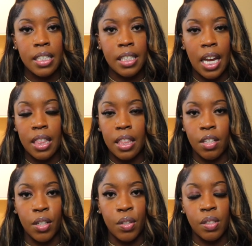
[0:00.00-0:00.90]
Take the
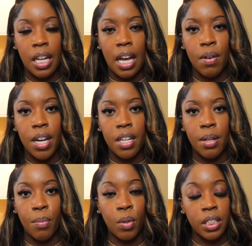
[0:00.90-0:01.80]
curls out in
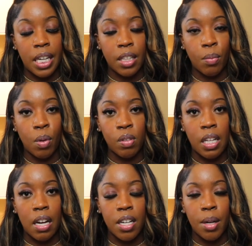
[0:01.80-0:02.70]
the morning, take the rolls
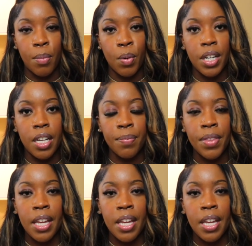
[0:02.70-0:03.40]
out in the morning,